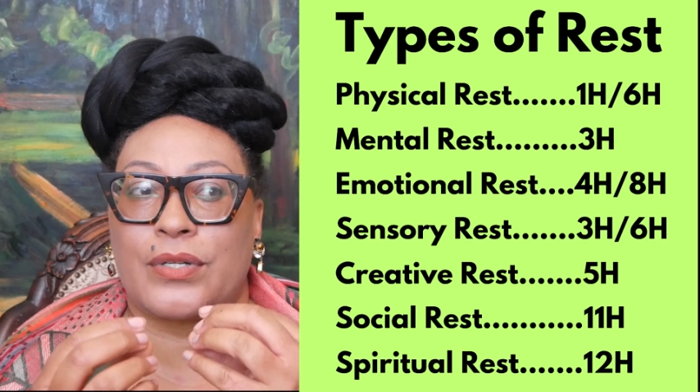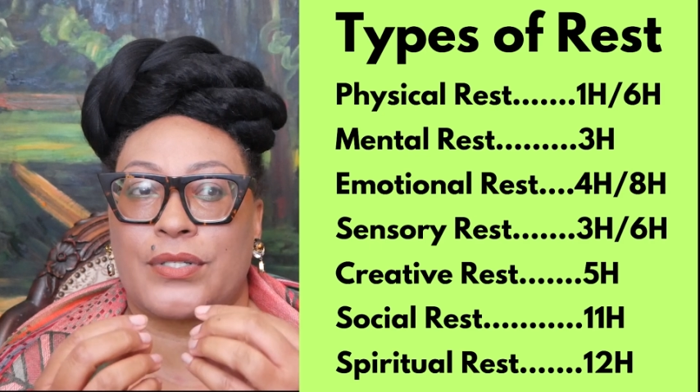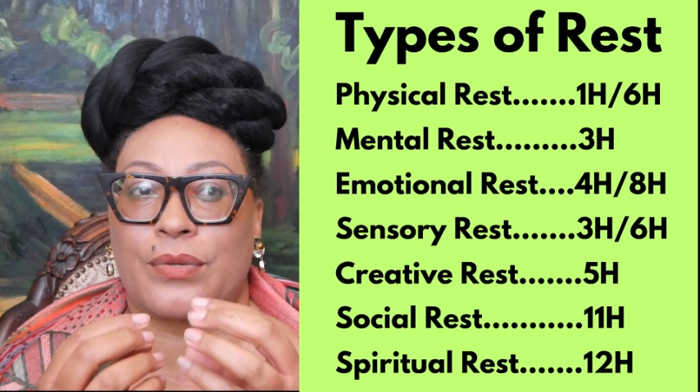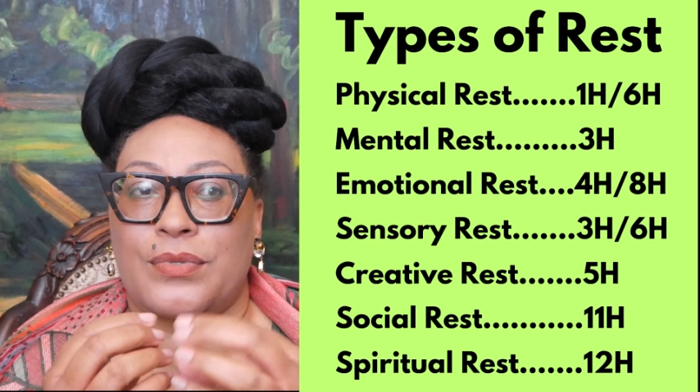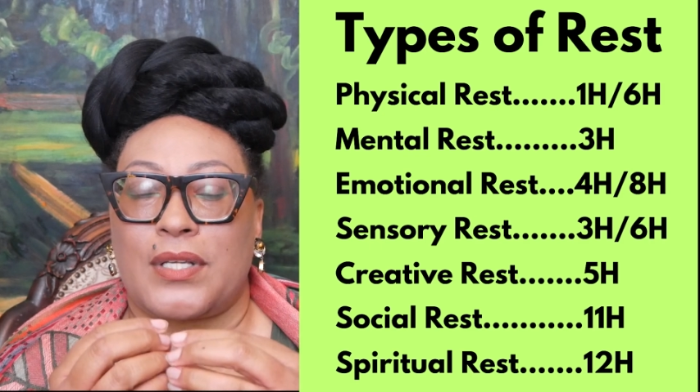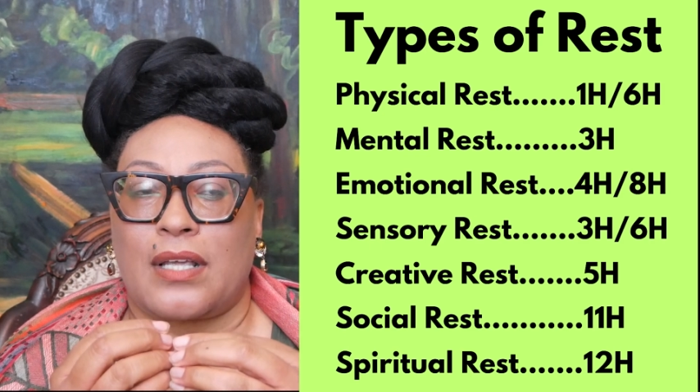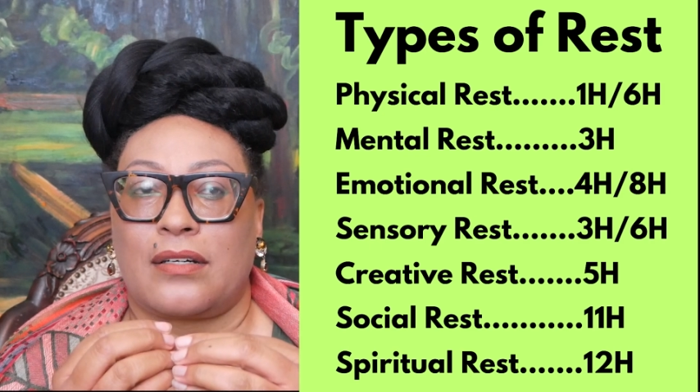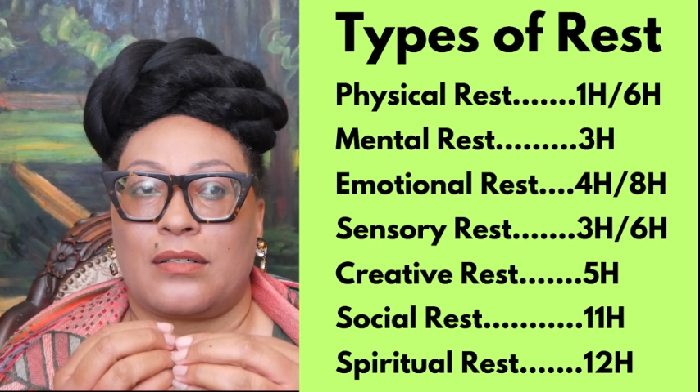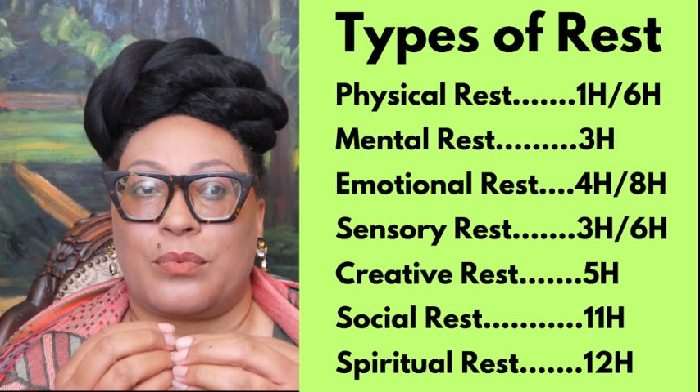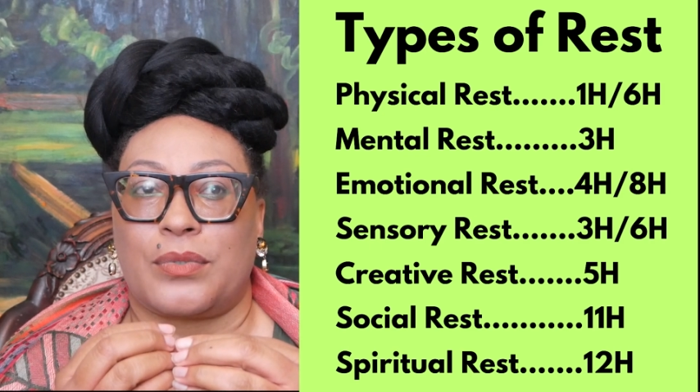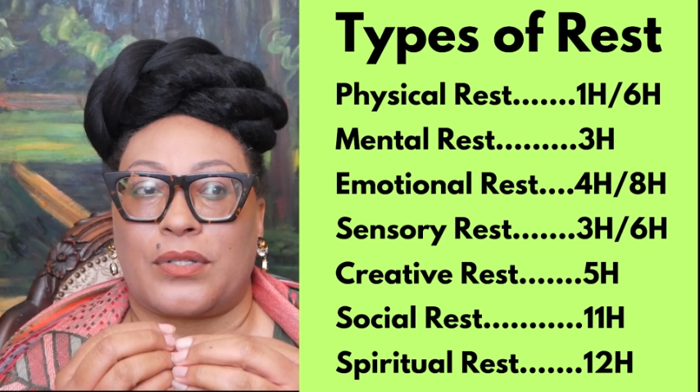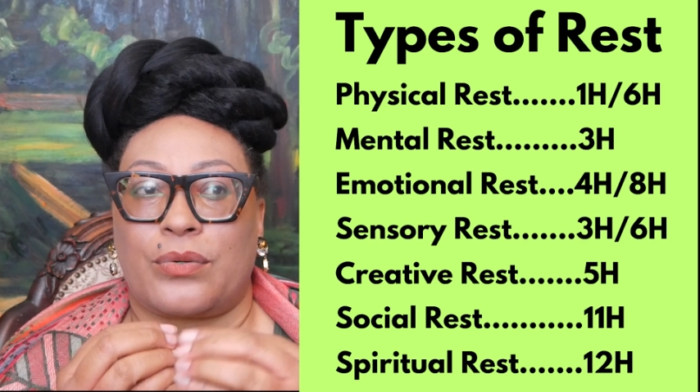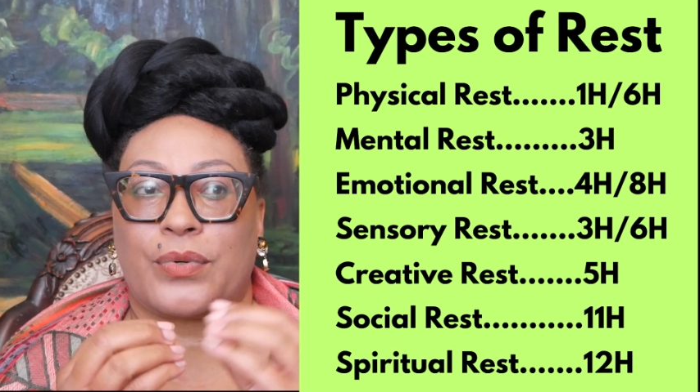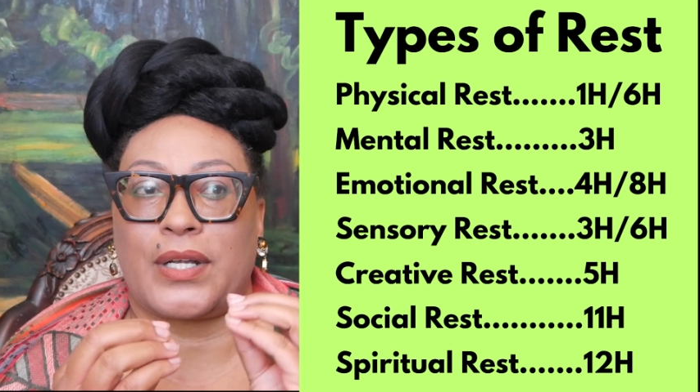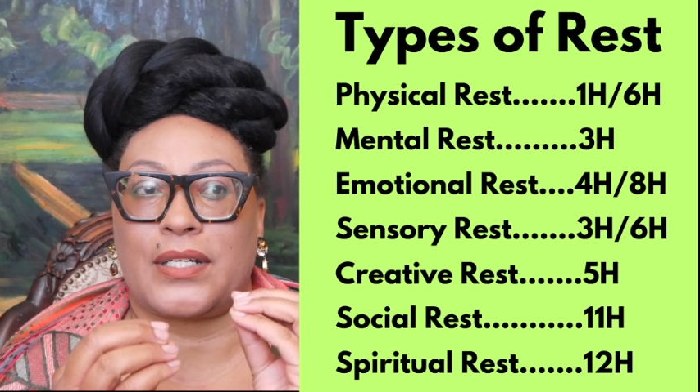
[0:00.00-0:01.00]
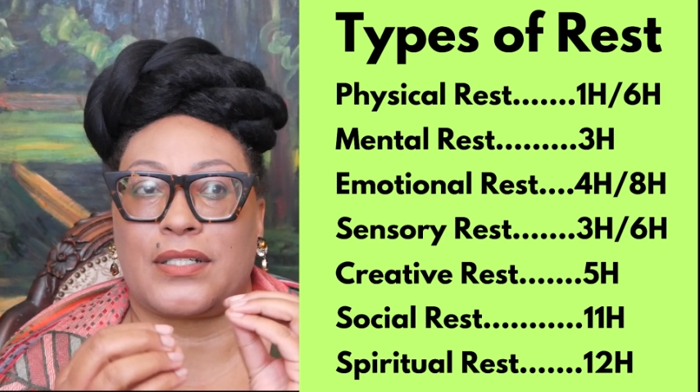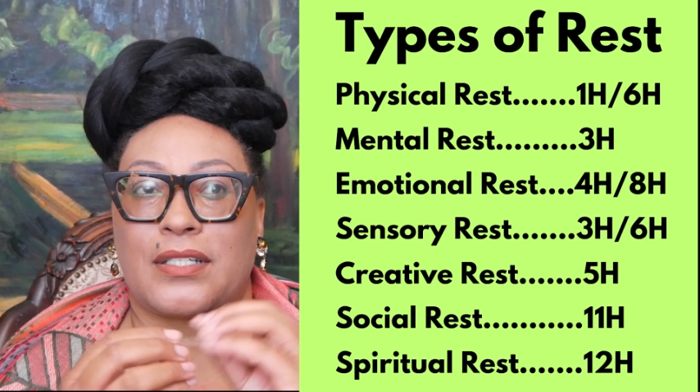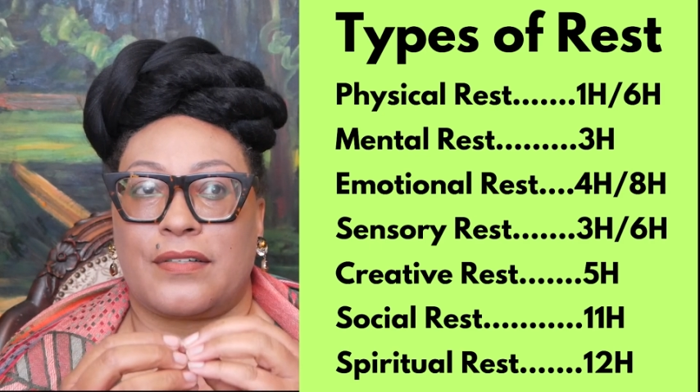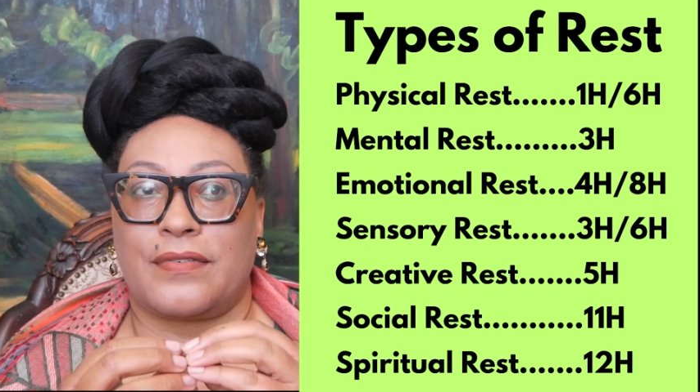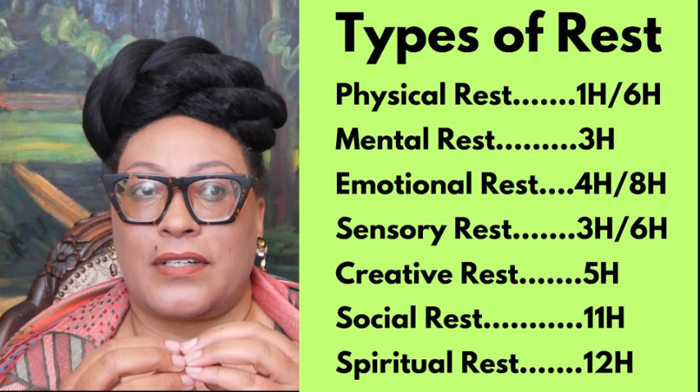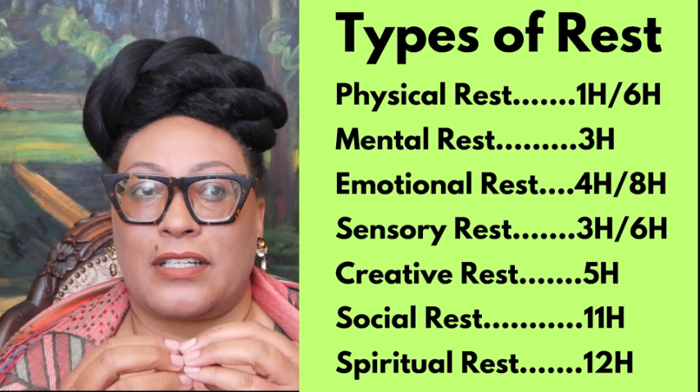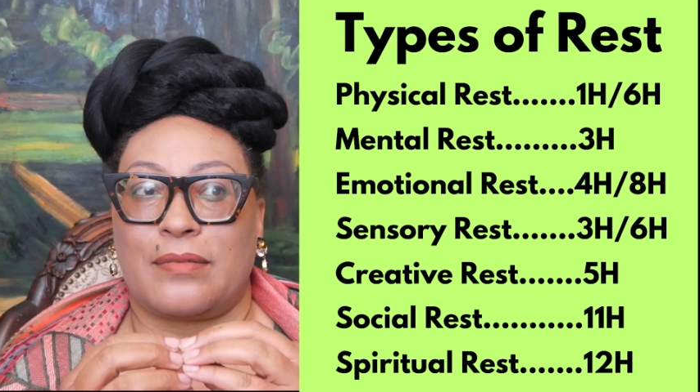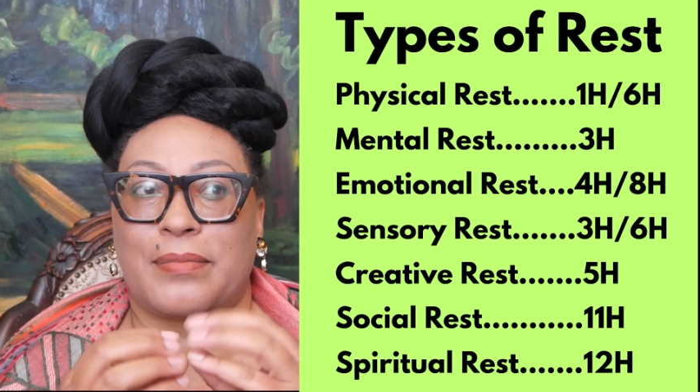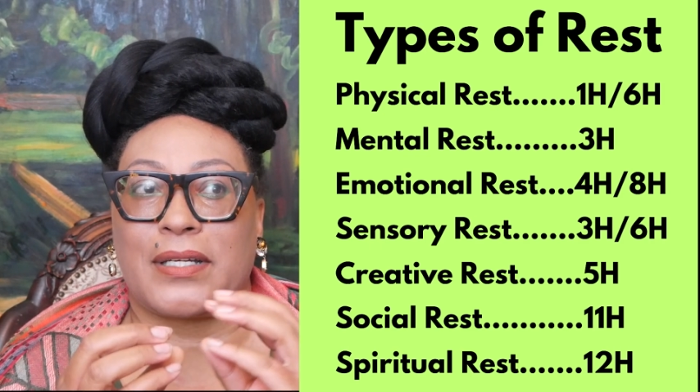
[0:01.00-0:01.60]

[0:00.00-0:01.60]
associated with creativity